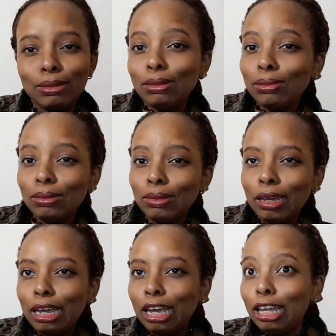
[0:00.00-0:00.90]

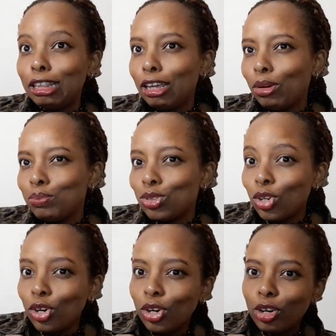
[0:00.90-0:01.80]
and they
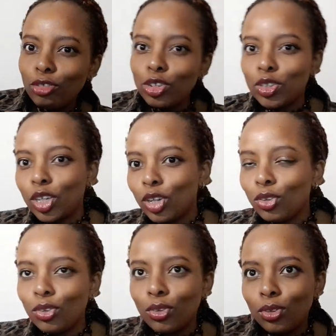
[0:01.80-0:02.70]
observe and they,
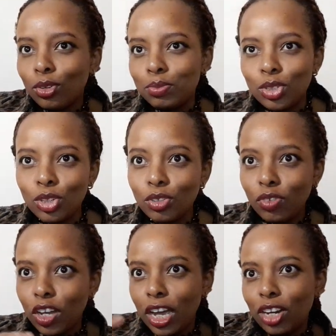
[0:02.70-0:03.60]
observe
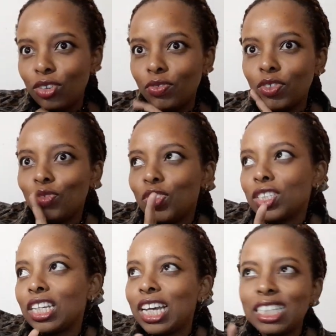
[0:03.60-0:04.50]
a herd of, if
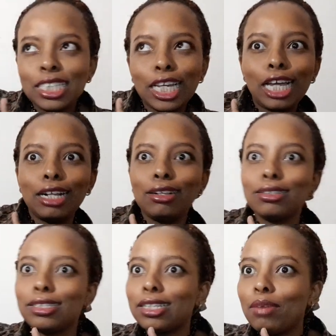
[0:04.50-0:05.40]
it's
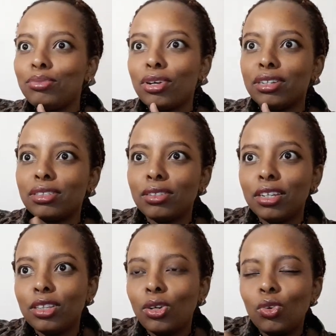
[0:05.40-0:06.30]
gazelles, zebras, and
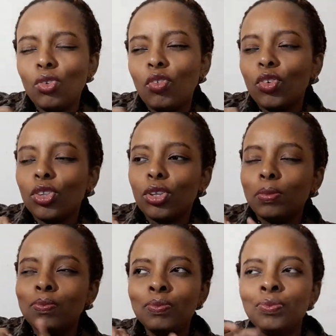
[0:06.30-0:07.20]
then they look for
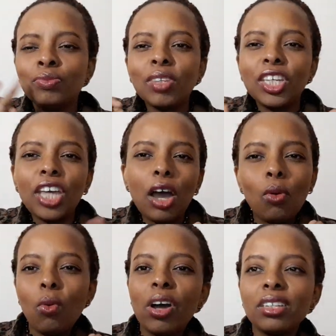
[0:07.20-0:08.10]
the
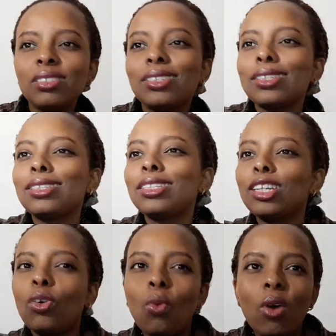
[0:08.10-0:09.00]
young ones,
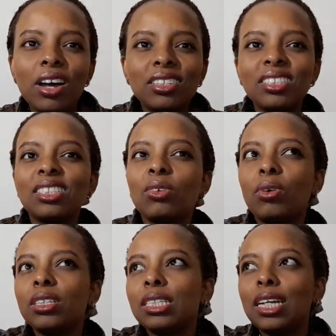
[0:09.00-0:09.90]
sick ones, the
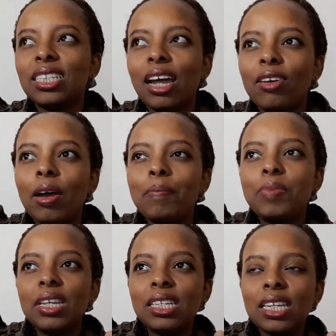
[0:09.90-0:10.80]
ones that are a
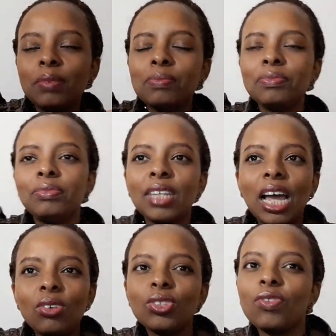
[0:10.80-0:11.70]
bit
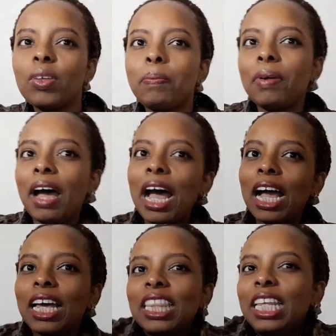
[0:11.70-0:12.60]
out of the
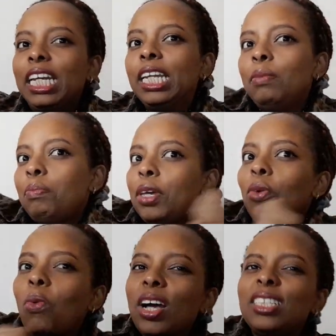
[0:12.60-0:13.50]
pack, the limping
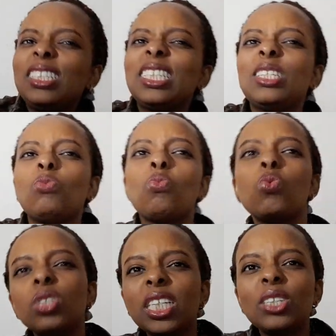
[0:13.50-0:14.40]
ones, the
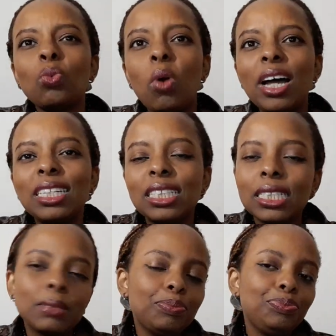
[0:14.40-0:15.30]
wounded ones.